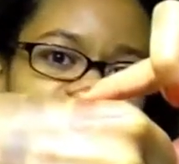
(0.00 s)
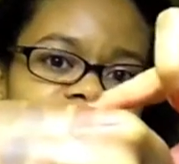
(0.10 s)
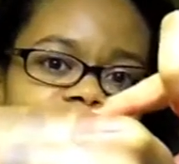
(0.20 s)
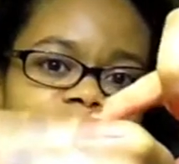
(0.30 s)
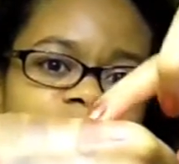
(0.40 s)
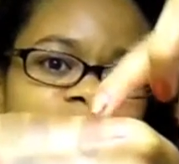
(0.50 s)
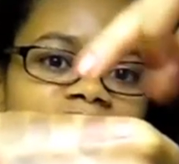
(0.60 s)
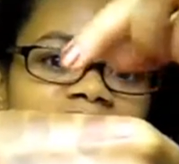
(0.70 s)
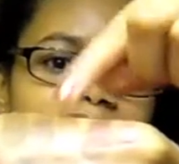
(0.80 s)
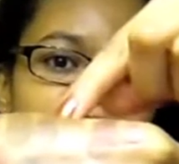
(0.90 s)
colors
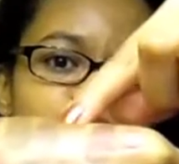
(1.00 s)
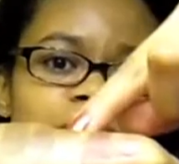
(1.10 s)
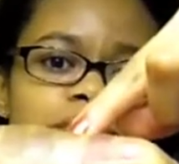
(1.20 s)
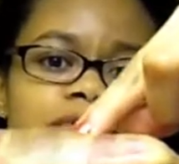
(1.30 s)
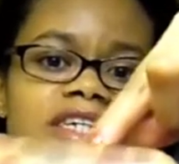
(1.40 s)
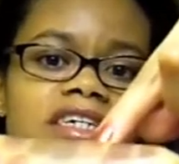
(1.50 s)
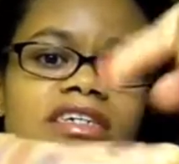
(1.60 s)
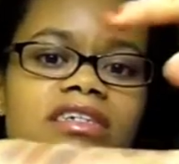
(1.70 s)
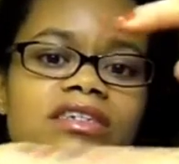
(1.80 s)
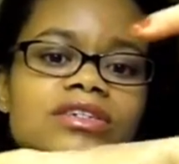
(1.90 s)
and coppery
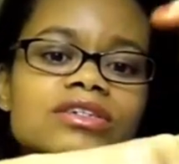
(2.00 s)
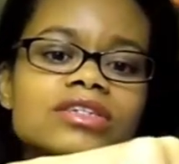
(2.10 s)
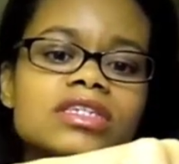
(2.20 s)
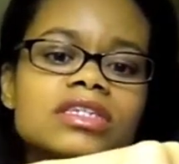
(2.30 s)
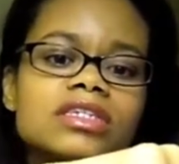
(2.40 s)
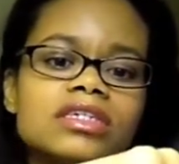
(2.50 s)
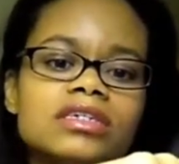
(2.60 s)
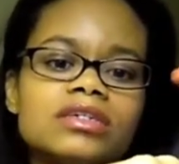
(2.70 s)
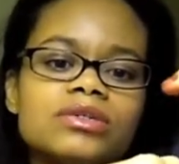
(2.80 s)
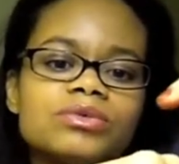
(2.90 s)
colors.
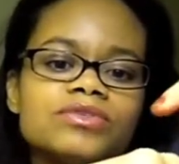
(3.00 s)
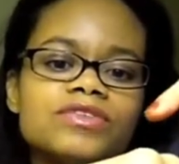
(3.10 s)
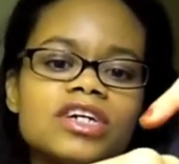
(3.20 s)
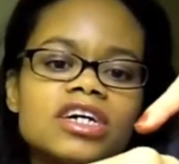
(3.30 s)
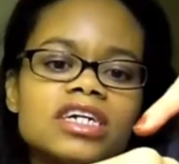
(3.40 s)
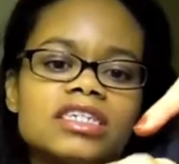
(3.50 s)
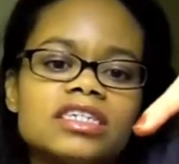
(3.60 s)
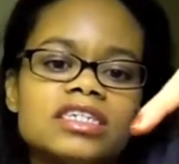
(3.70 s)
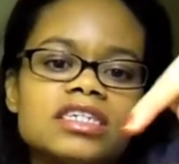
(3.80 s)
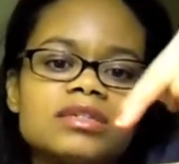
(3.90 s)
We've got
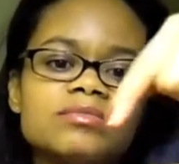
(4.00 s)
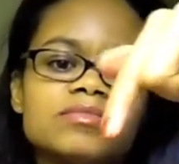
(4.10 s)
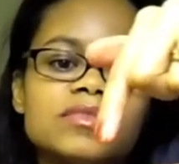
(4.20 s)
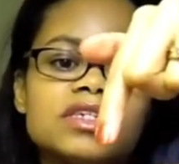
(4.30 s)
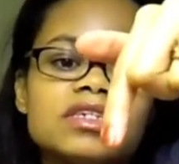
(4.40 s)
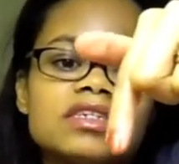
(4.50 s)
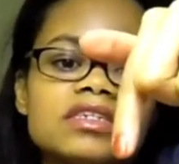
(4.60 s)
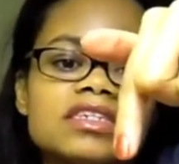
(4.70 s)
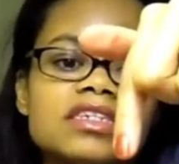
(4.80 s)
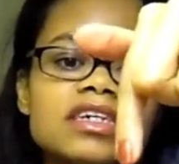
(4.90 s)

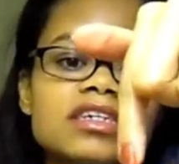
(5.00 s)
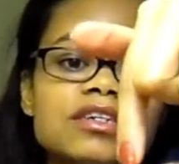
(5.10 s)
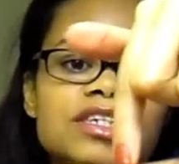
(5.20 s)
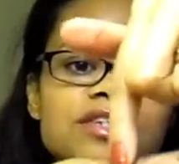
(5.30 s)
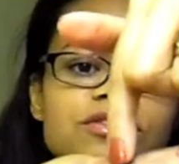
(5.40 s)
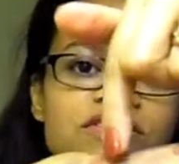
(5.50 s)
this color here is